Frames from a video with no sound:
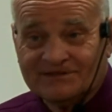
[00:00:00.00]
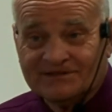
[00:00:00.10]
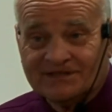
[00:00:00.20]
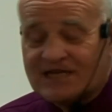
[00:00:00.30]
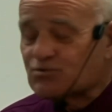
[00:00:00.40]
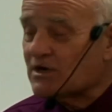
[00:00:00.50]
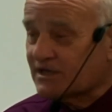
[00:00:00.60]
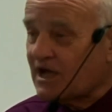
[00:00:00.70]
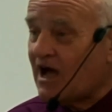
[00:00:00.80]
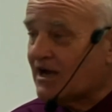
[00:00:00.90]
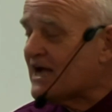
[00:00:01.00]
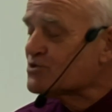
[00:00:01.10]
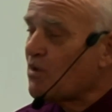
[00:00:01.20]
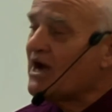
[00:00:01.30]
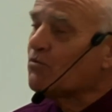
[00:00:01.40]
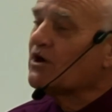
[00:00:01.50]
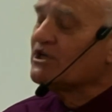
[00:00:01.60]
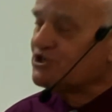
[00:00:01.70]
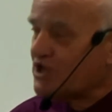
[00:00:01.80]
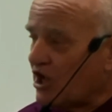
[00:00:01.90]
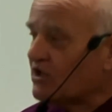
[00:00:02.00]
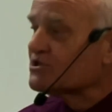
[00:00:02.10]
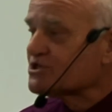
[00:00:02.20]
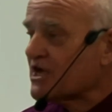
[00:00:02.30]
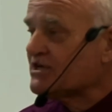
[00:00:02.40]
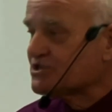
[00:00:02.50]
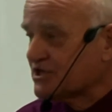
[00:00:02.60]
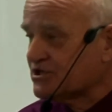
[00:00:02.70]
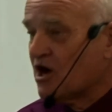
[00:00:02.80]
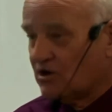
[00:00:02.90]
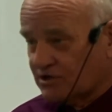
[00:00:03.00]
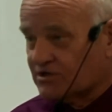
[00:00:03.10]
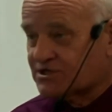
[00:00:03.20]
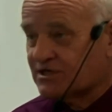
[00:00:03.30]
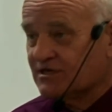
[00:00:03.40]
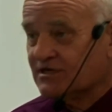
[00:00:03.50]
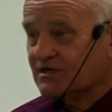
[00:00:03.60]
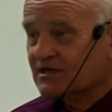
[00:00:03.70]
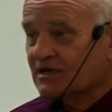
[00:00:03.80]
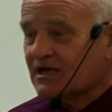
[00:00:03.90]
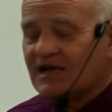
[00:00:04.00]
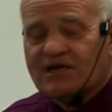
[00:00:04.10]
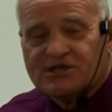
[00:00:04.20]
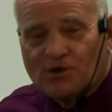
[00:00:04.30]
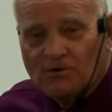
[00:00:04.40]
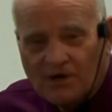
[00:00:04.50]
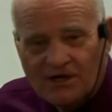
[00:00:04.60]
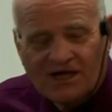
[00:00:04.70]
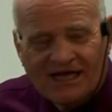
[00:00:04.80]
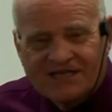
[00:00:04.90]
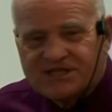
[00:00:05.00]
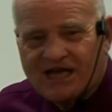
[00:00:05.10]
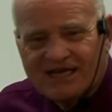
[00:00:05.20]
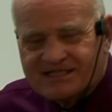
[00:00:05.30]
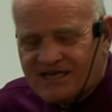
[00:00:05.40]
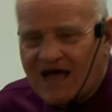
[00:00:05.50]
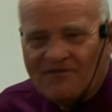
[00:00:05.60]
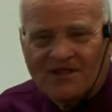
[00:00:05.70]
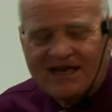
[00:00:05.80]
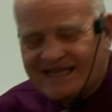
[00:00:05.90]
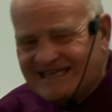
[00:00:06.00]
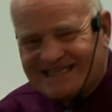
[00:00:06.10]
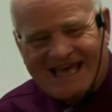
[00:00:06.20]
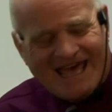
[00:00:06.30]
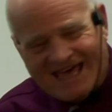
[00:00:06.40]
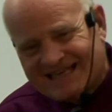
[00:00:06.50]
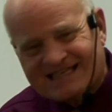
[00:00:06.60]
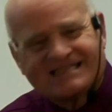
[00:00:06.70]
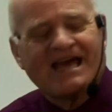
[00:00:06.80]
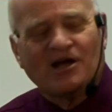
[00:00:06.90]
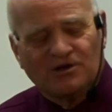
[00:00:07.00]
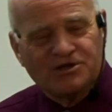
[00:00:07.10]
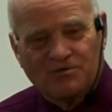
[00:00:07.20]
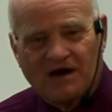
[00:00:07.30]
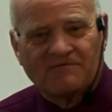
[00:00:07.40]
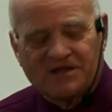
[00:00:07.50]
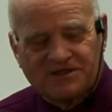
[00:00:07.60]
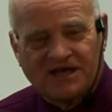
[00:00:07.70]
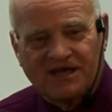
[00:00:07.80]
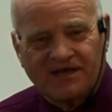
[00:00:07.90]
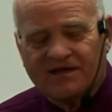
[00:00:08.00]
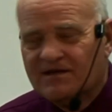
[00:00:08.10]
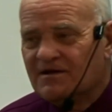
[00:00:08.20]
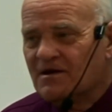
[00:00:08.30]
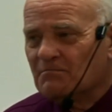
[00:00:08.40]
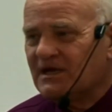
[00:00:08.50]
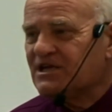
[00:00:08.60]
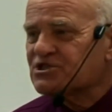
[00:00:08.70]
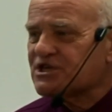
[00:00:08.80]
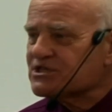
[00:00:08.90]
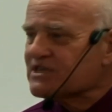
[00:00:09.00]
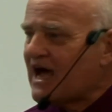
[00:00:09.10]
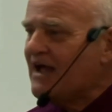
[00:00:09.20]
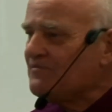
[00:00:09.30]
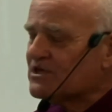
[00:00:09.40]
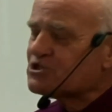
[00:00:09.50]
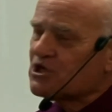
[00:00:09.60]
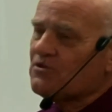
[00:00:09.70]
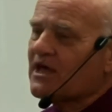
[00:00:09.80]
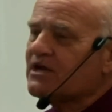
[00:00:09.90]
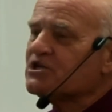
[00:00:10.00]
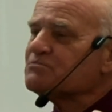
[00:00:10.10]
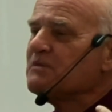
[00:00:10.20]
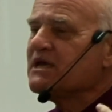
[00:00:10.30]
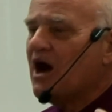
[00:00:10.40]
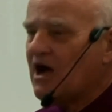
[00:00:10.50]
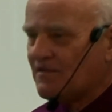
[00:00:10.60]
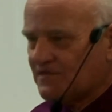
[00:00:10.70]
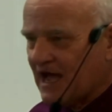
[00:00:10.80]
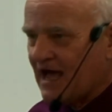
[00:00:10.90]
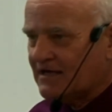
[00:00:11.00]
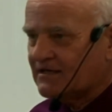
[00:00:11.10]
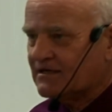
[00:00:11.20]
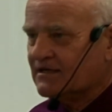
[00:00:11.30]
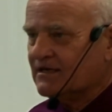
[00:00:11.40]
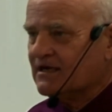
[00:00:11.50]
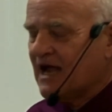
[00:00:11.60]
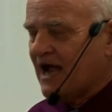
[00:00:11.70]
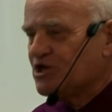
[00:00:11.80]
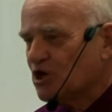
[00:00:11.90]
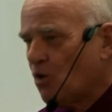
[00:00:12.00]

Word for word: That's what God, that's why we're adult sons and daughters. God doesn't, it's, it's not that he can't tell you everything, but he's designed this so that it is beyond that. And you know